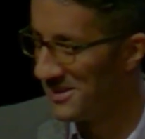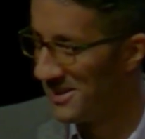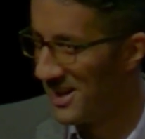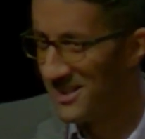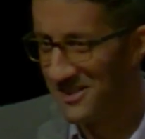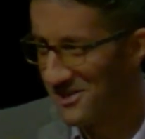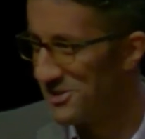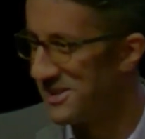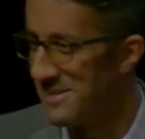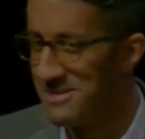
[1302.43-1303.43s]
Let's do a
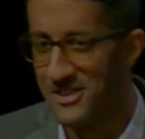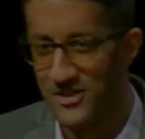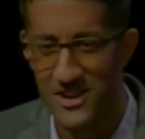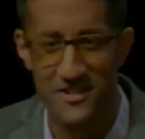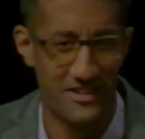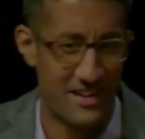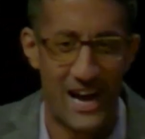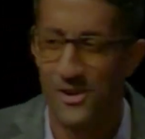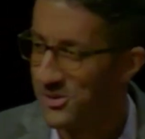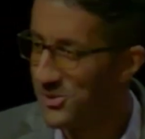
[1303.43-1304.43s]
demonstration.
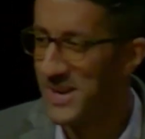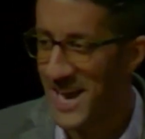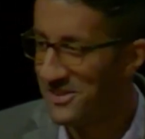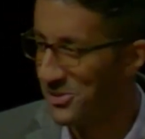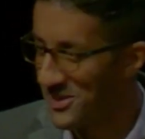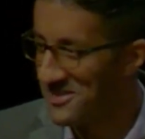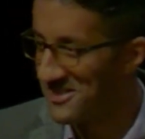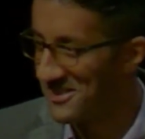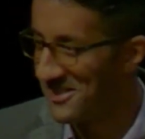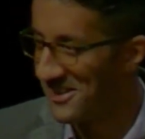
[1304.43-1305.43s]
How do we ask
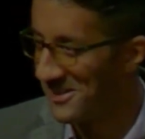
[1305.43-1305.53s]
questions here?